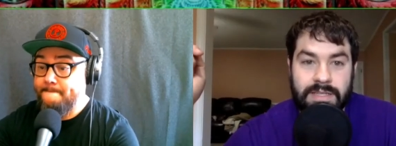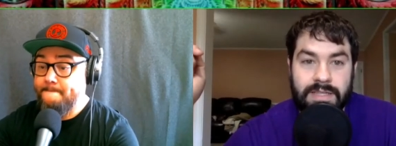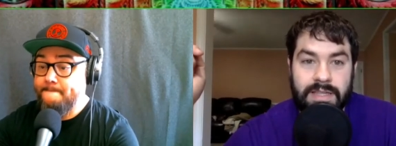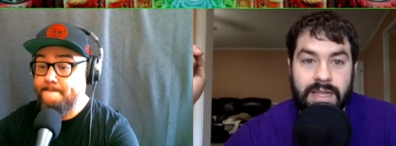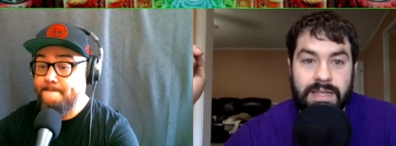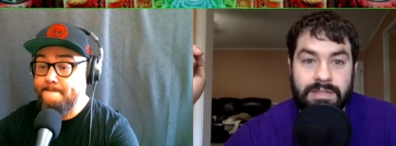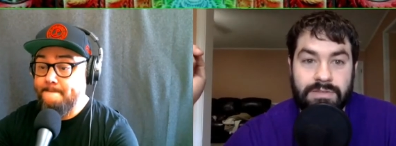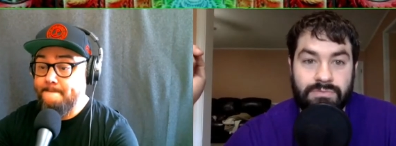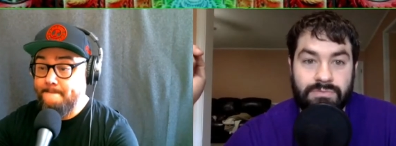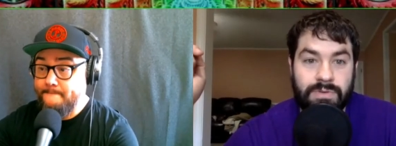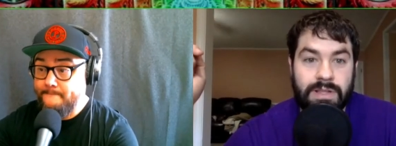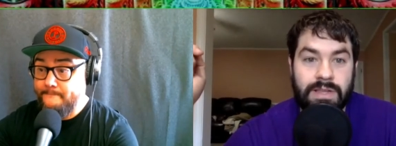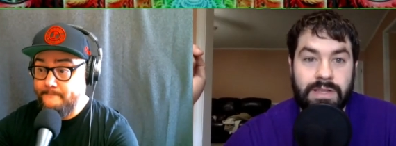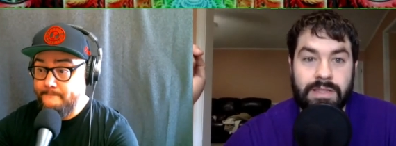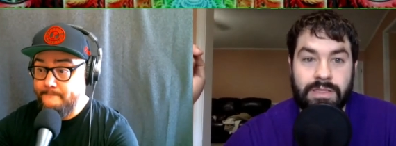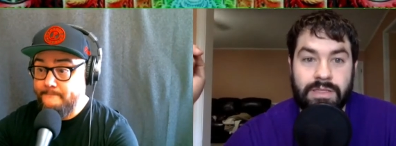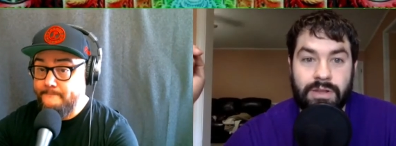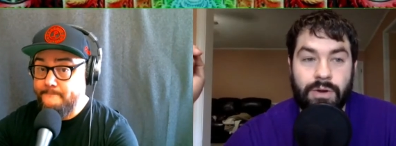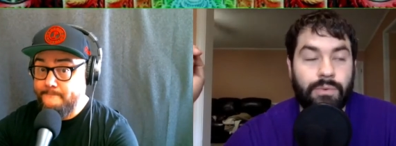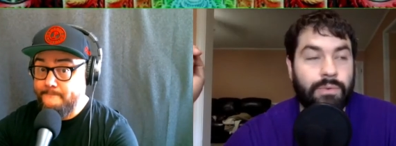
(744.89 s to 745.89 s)
Speaker 1: And that's really
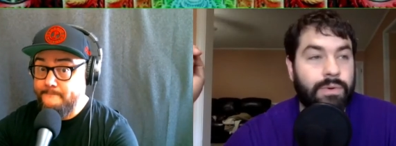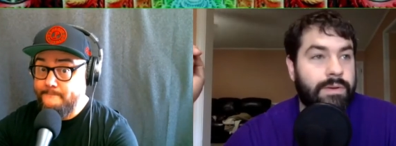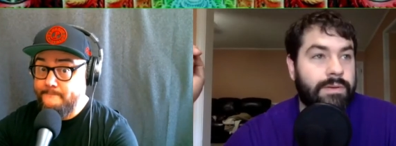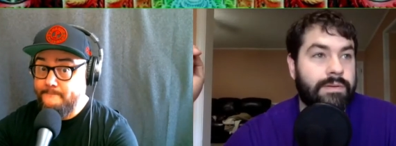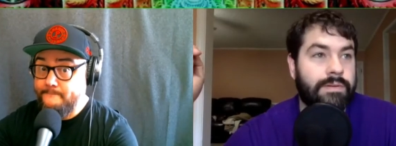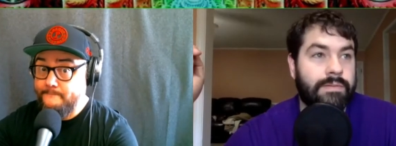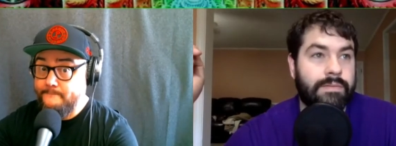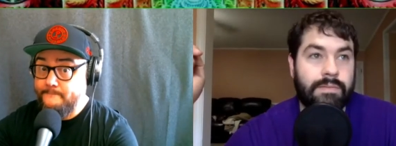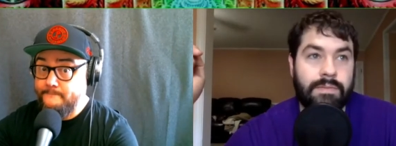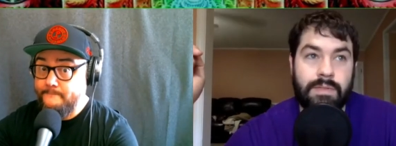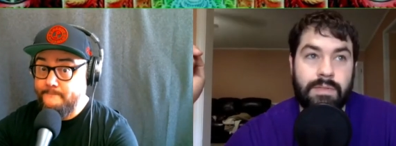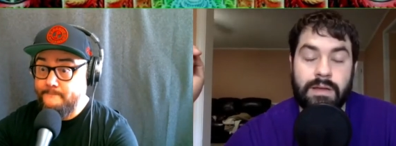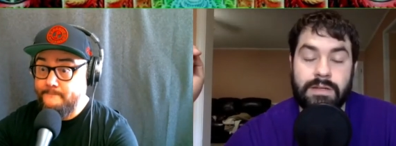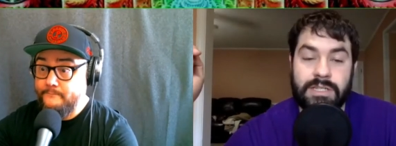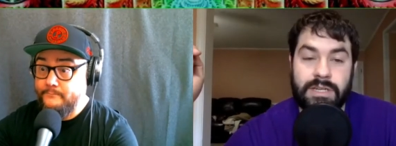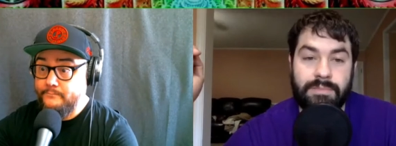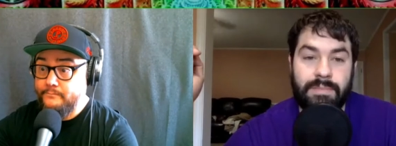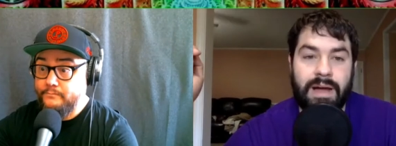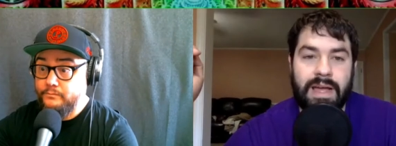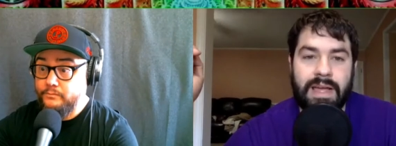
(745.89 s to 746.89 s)
throwing
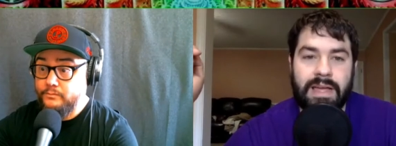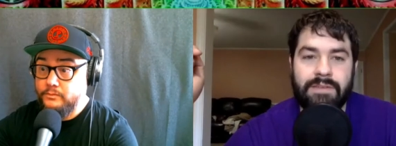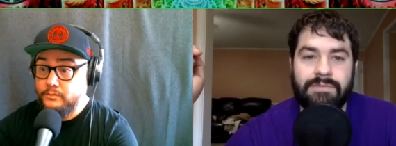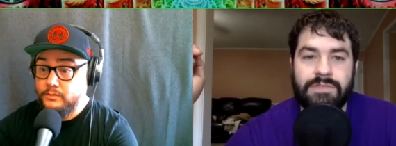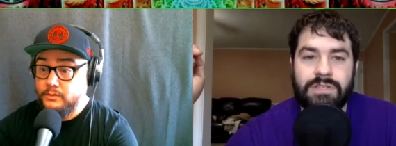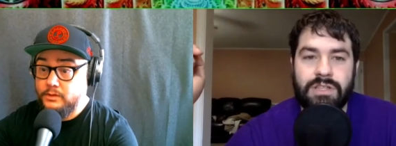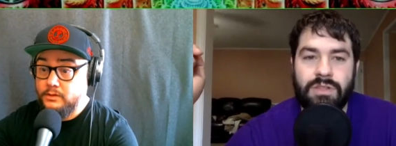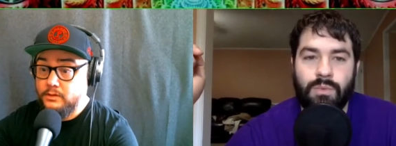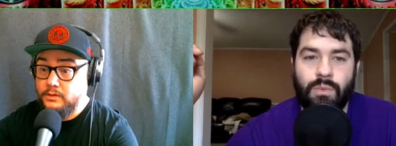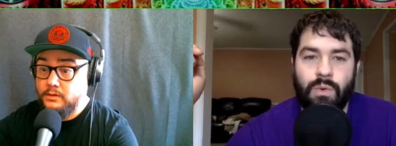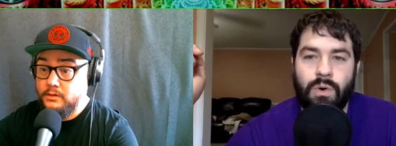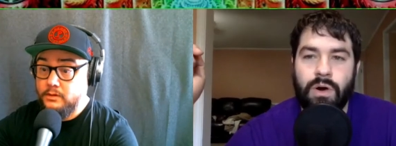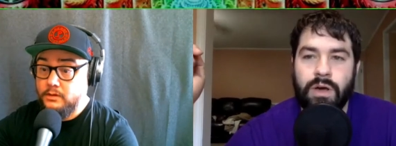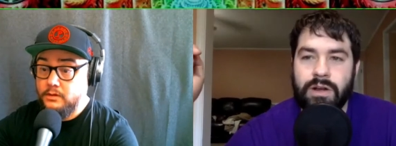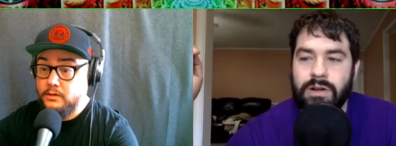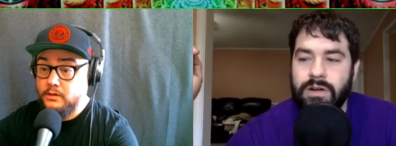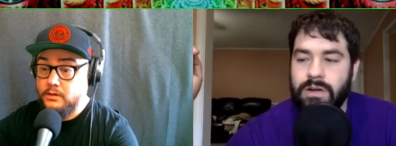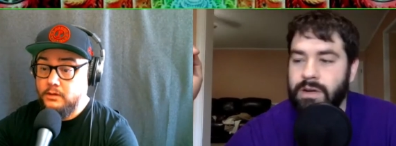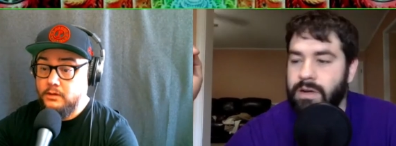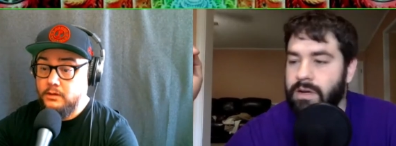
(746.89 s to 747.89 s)
Chimaev to the
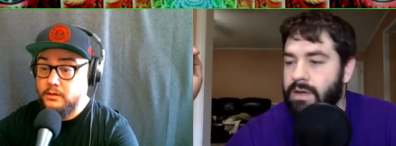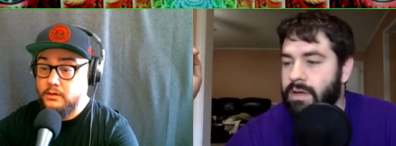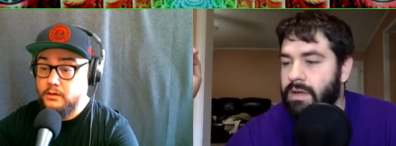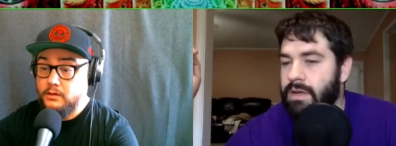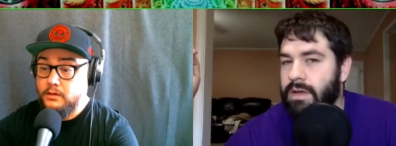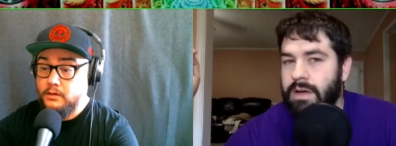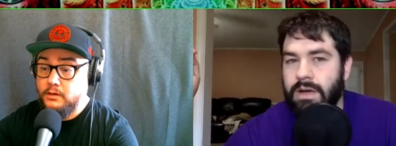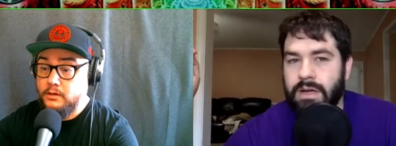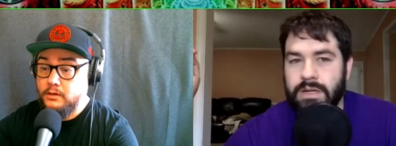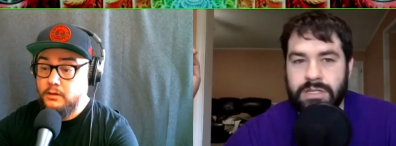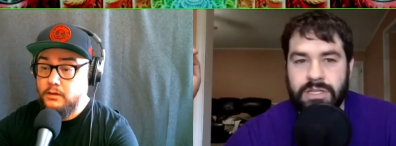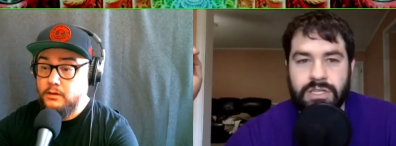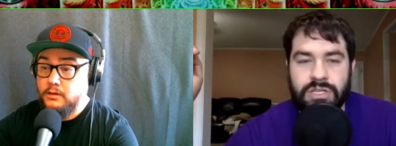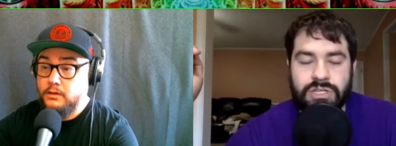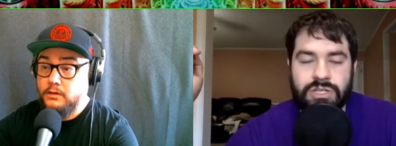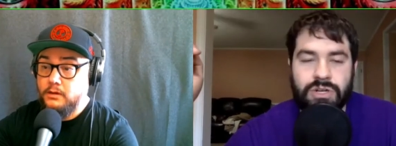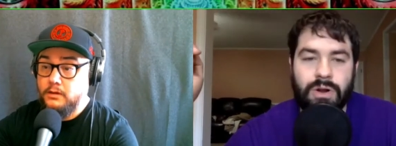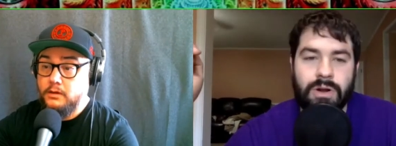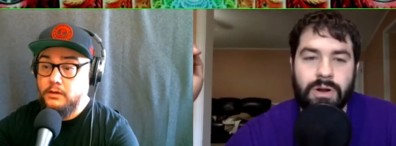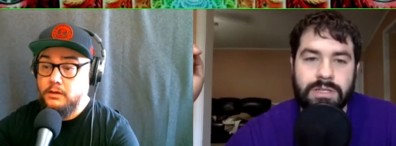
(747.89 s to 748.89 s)
water, uh, to the
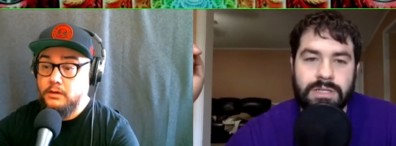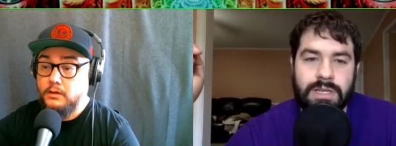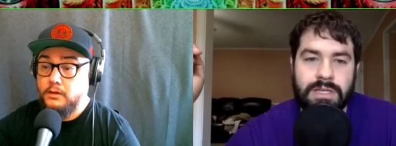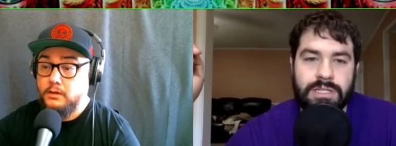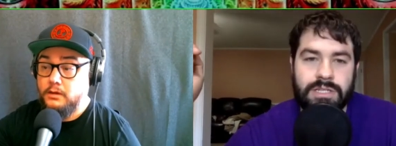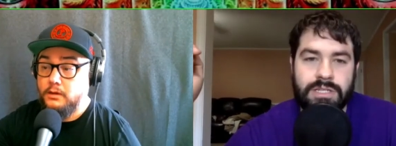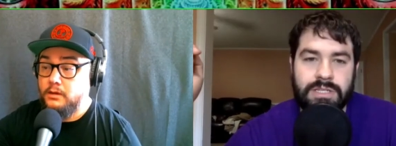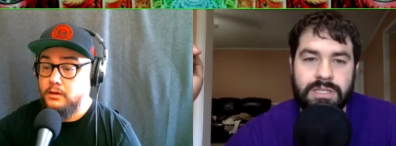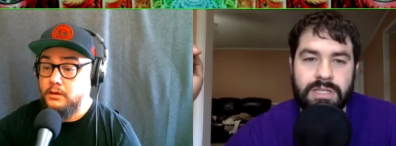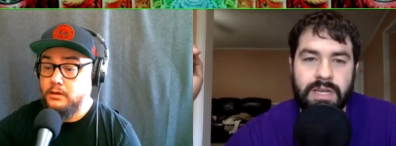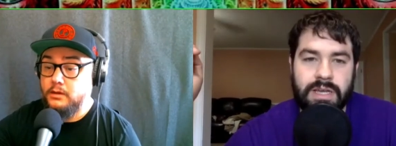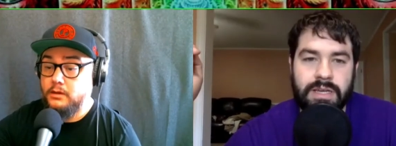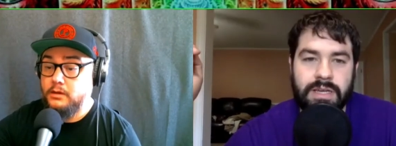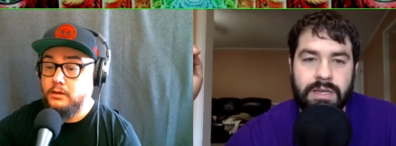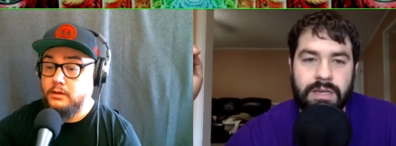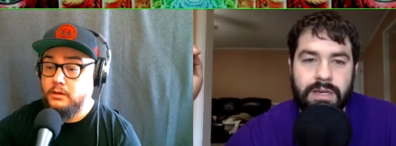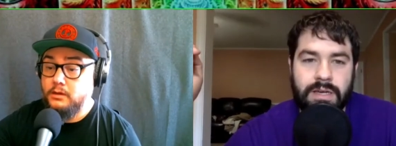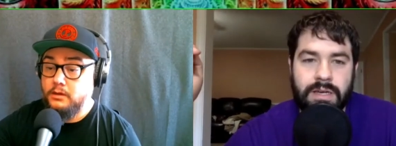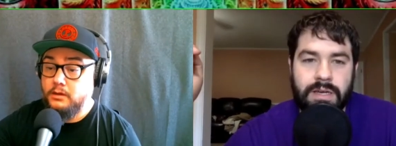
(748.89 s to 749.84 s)
Sharks, I should say.